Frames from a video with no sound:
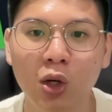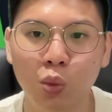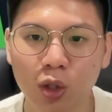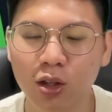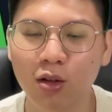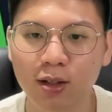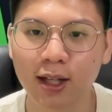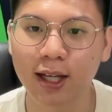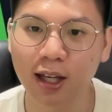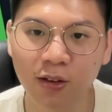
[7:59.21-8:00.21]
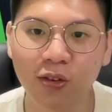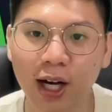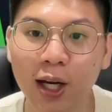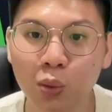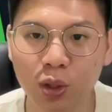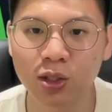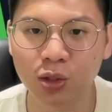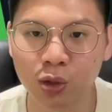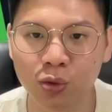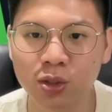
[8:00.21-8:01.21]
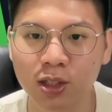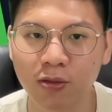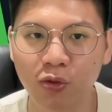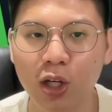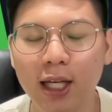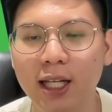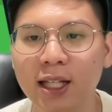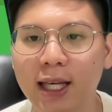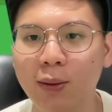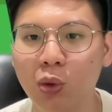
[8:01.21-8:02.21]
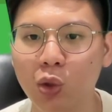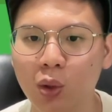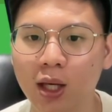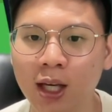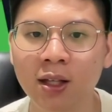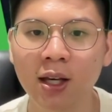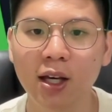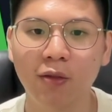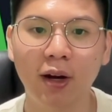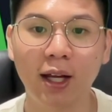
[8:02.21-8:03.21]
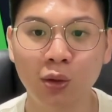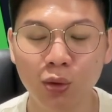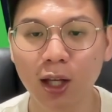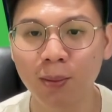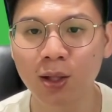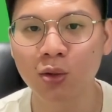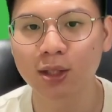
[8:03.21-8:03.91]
would look like if I were to use the free hit in Game Week 28, right? And do let me know